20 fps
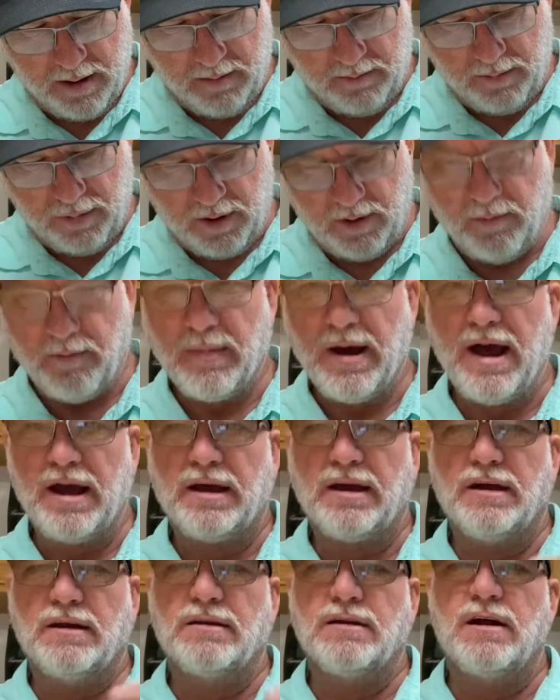put them
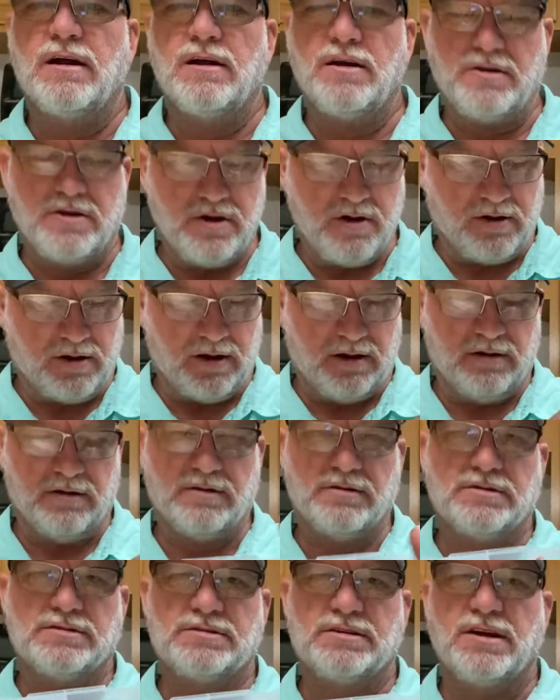back in there, and you
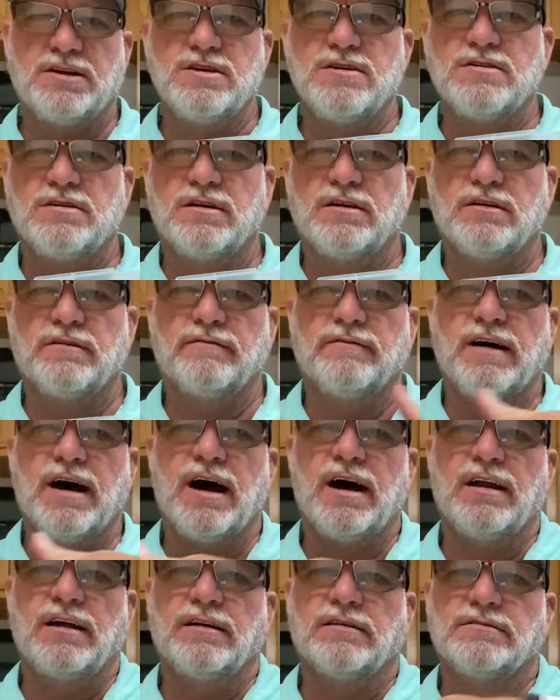can, so you can
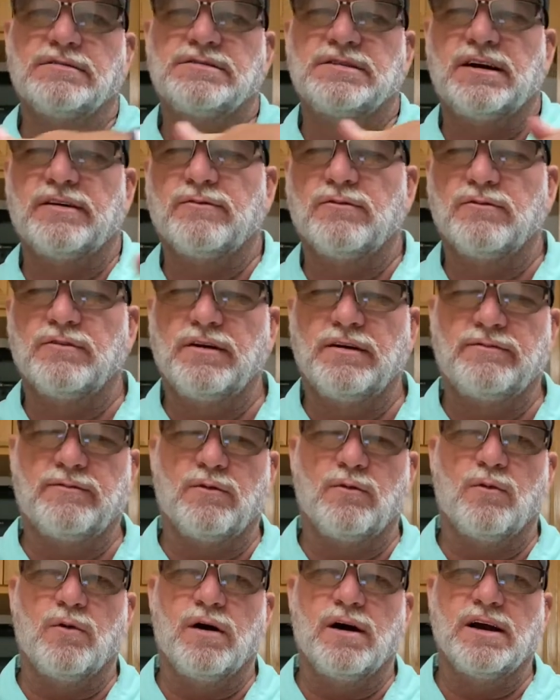divide it several
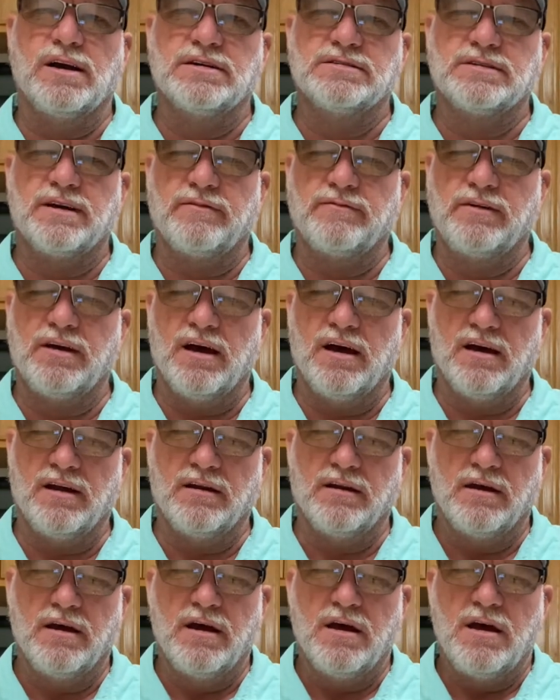different ways. I've got
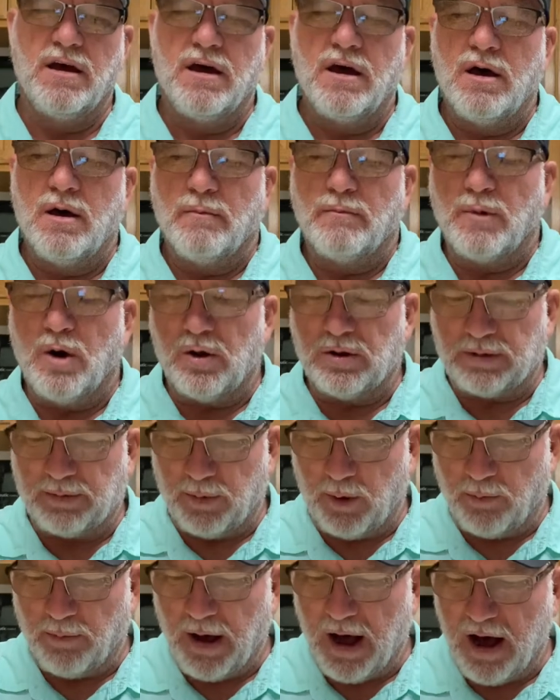
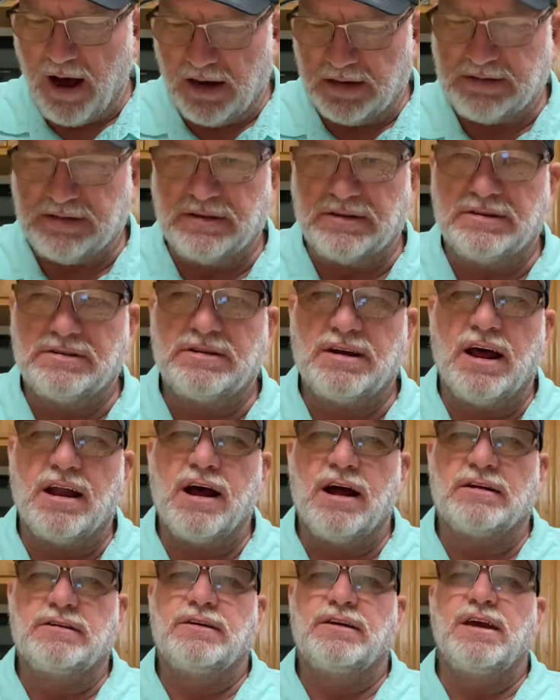multiple boxes. I
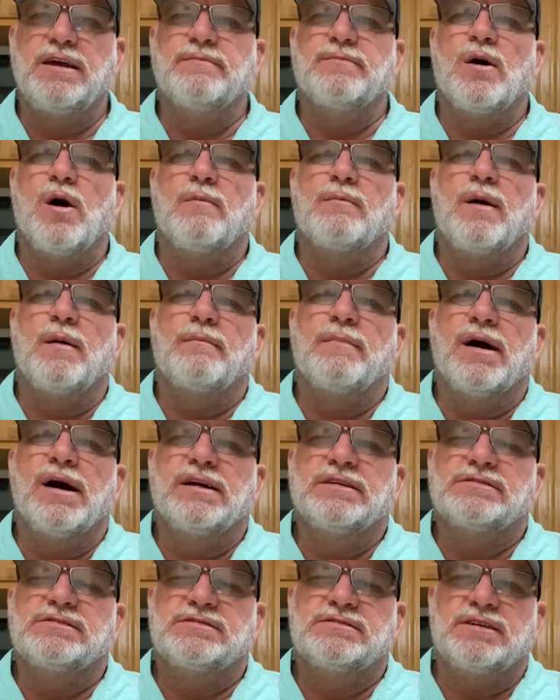like to keep all my
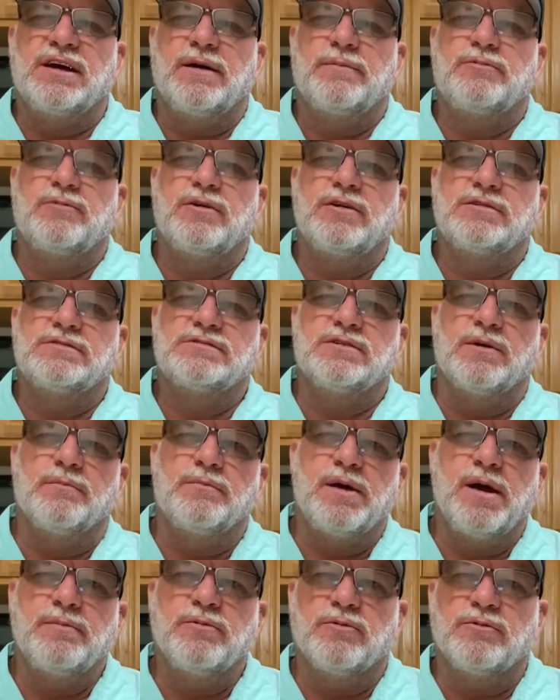baits separate. Some
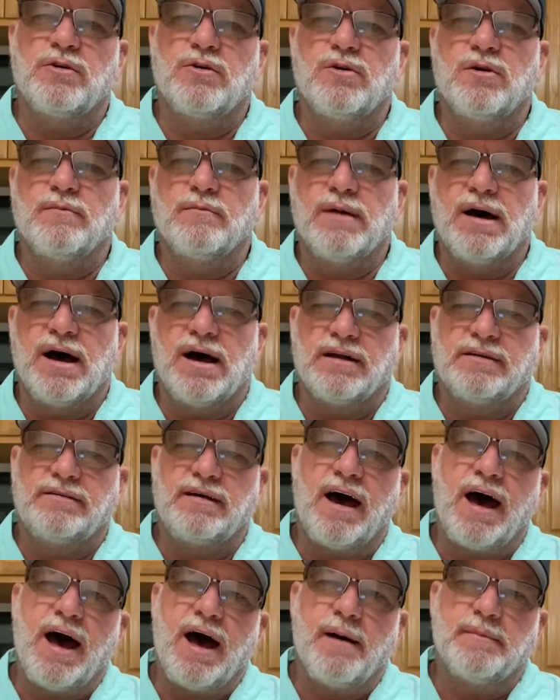people do it by
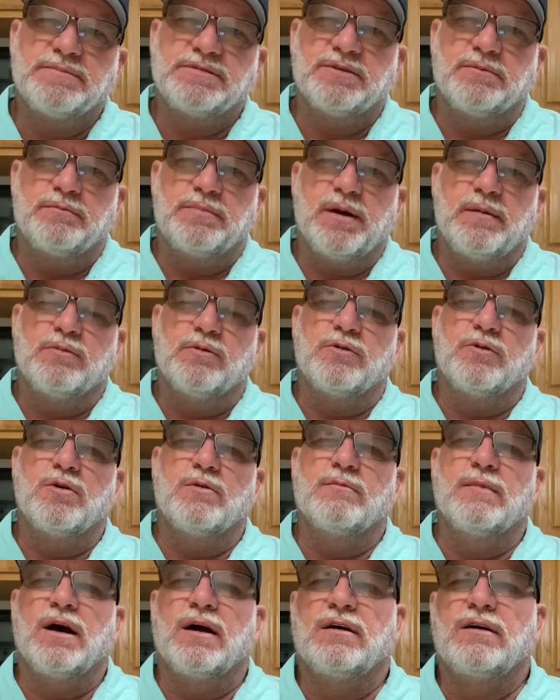type, some people do
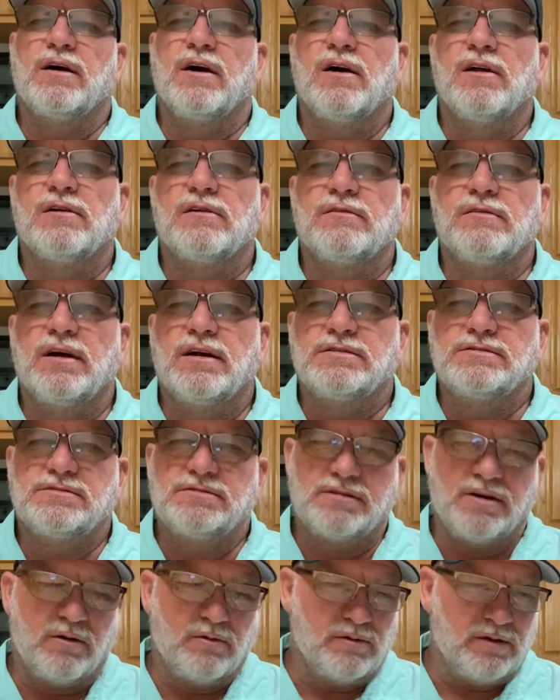it by color. That's
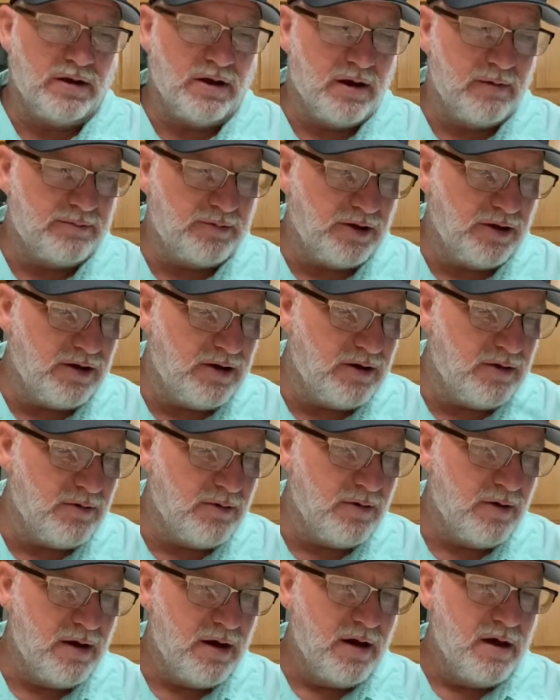totally up to you.